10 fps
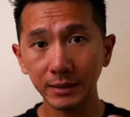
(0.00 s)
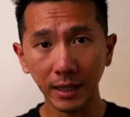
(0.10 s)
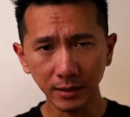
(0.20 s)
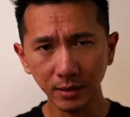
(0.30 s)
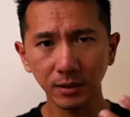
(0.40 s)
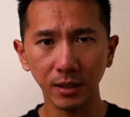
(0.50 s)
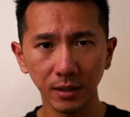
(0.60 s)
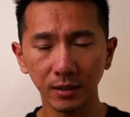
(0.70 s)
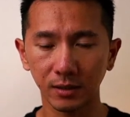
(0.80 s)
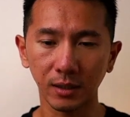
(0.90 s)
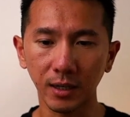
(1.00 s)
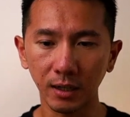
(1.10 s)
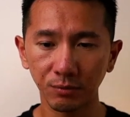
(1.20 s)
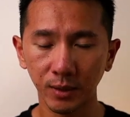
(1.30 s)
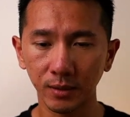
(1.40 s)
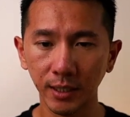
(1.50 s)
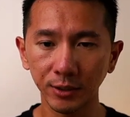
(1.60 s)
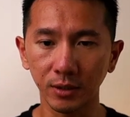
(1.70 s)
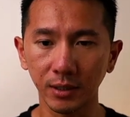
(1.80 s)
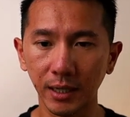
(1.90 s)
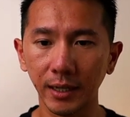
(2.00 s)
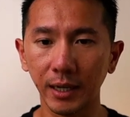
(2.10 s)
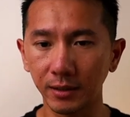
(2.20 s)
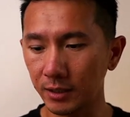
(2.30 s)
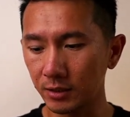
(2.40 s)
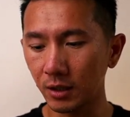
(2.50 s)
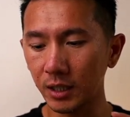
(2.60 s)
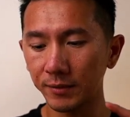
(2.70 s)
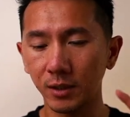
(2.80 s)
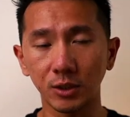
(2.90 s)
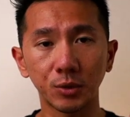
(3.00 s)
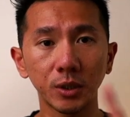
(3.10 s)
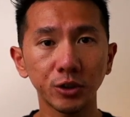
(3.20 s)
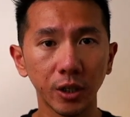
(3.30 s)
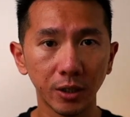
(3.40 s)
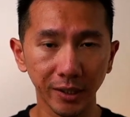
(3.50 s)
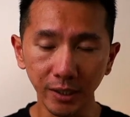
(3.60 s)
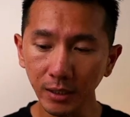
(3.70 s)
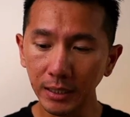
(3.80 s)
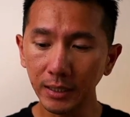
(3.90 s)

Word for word: That's the, the kind of presentation that I had. It's not even a screen sharing,